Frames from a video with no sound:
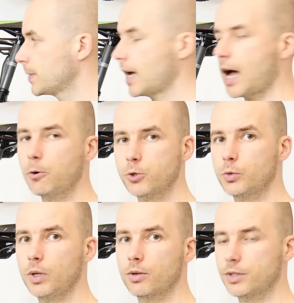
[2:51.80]
How should
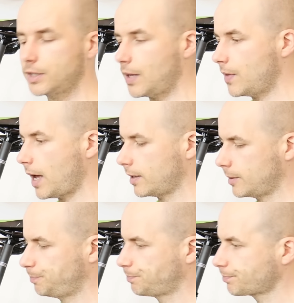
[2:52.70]
we understand that?
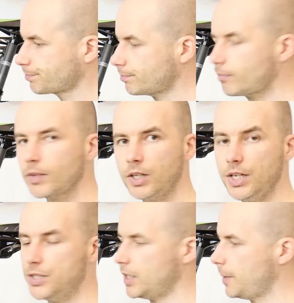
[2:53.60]

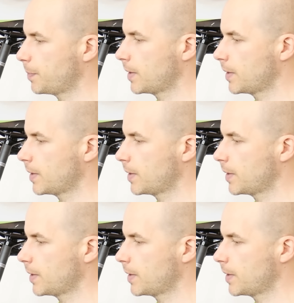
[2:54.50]
Easy.